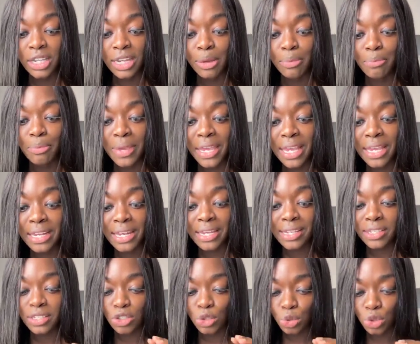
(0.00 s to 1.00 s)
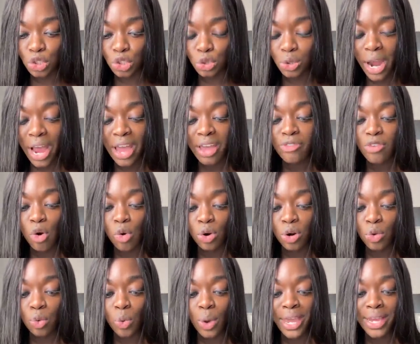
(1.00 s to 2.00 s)
To compete is to strive
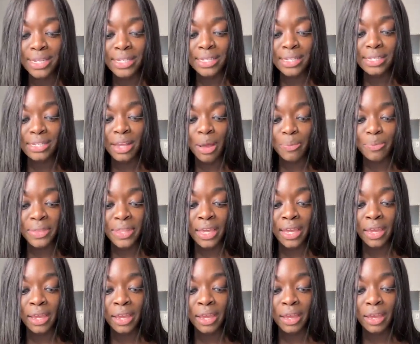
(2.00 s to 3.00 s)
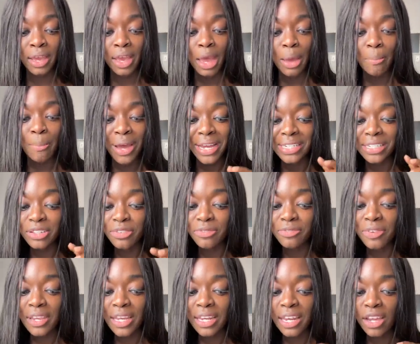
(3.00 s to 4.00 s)
or win something by
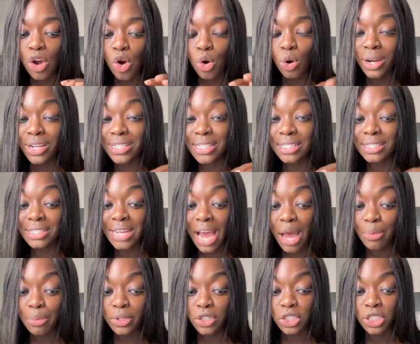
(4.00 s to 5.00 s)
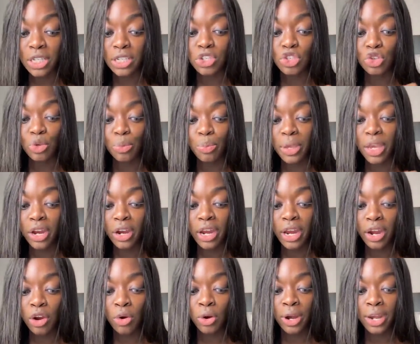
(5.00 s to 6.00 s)
defeating or establishing
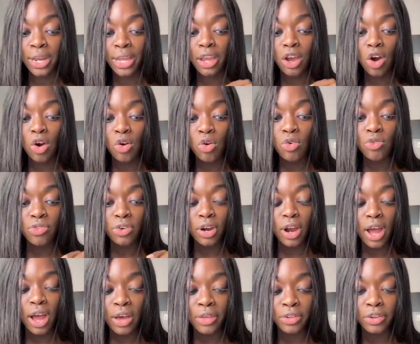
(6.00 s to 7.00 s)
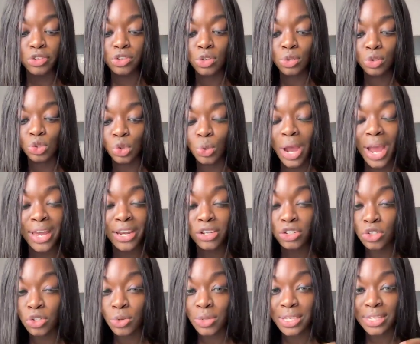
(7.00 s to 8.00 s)
superiority over others who try
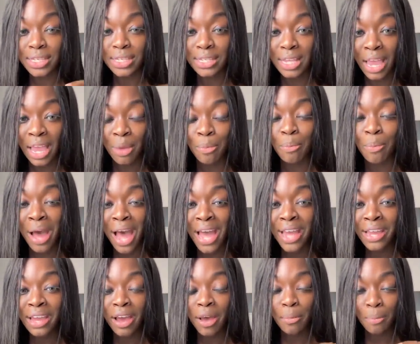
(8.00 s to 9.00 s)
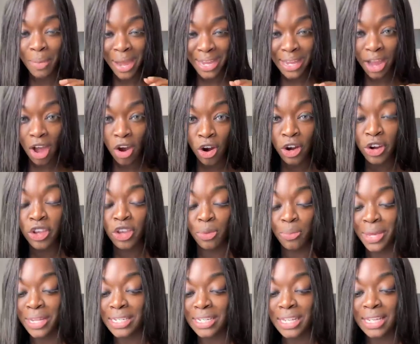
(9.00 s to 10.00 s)
to do the same. My
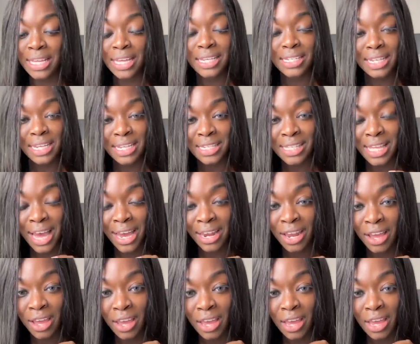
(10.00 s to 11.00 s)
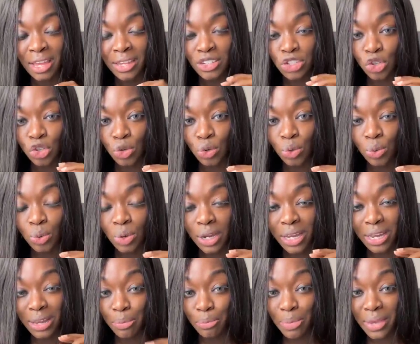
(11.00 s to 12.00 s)
argument to this is that
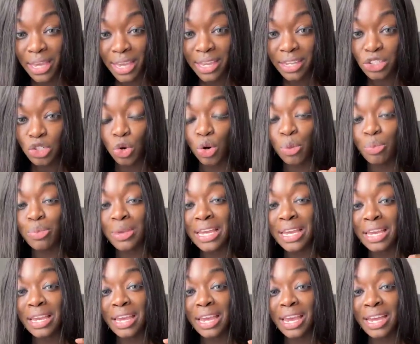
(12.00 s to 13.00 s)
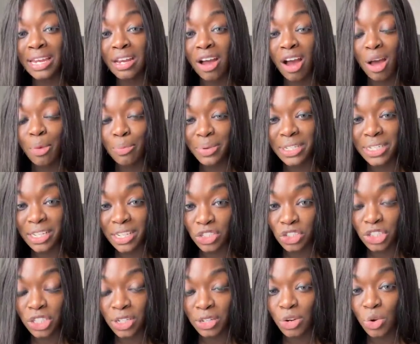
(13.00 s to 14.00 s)
to compete or be in
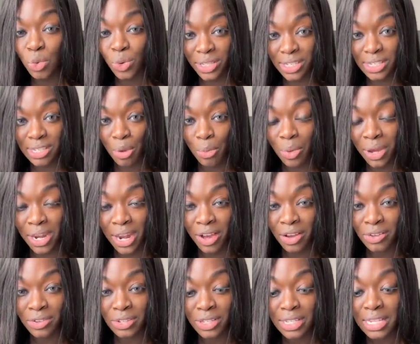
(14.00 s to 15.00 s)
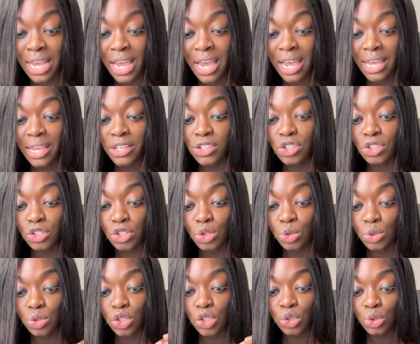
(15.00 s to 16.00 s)
competition with someone else is
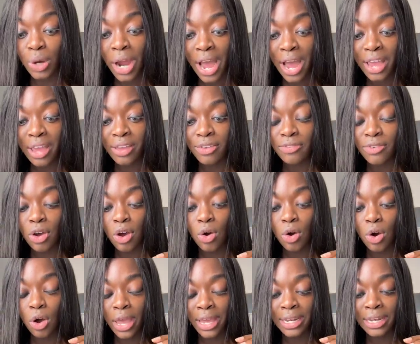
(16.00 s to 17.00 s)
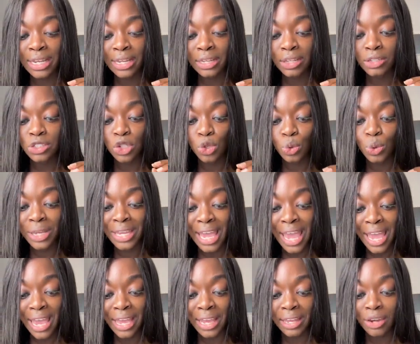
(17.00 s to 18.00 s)
to strive and to
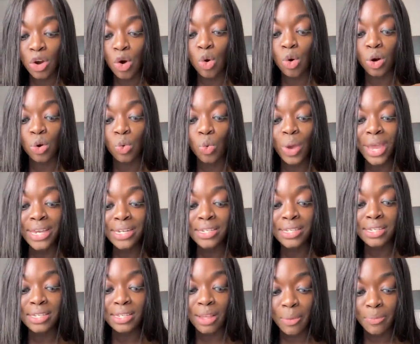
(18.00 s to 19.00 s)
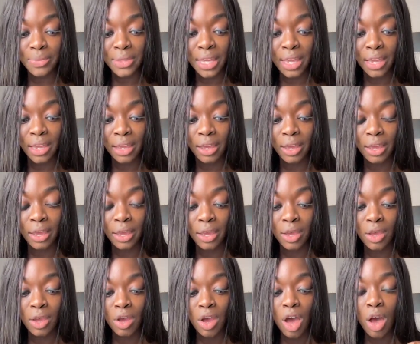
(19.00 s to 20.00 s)
gain or win something
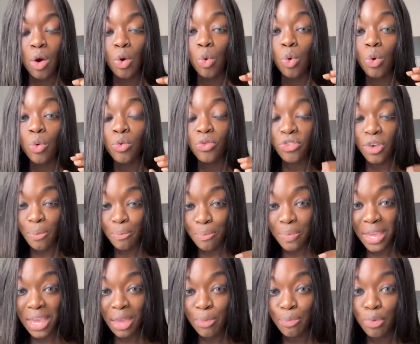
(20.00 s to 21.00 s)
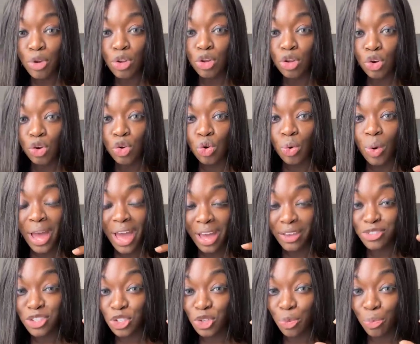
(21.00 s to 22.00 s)
from people who
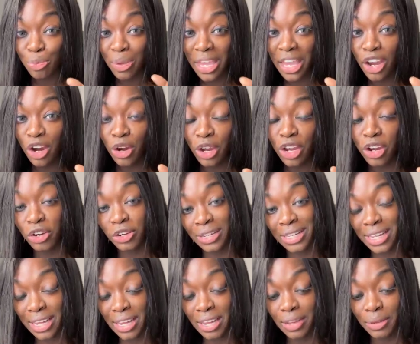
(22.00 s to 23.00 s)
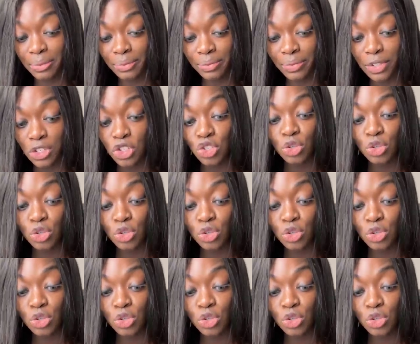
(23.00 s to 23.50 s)
have established